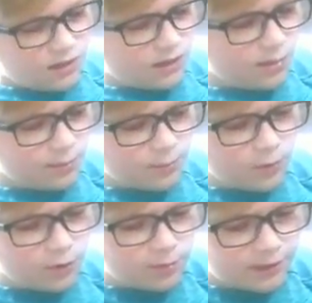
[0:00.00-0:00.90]
couple
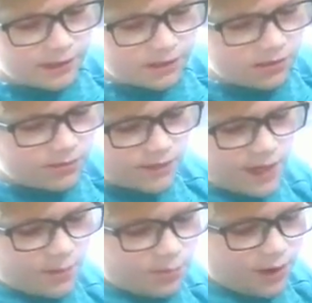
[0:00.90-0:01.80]
more pieces of
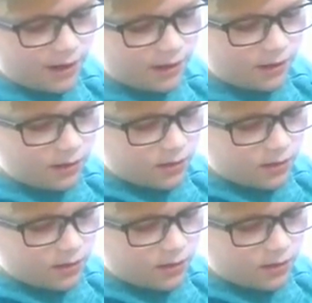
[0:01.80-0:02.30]
tape ready,